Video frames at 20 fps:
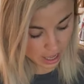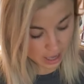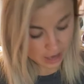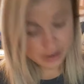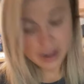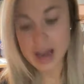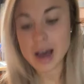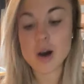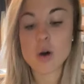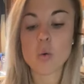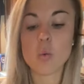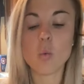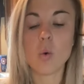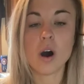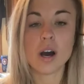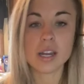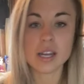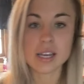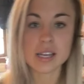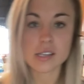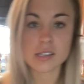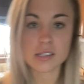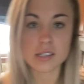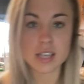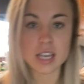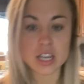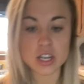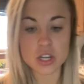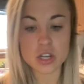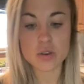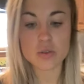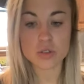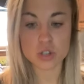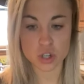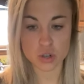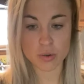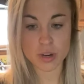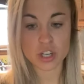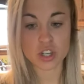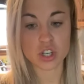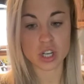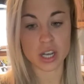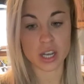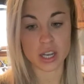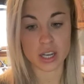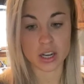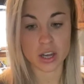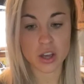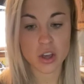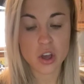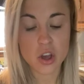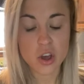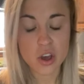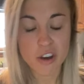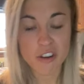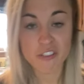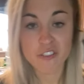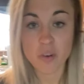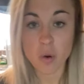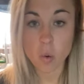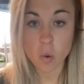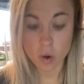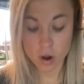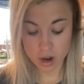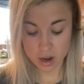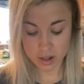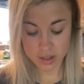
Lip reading: Now, what is the nutrition for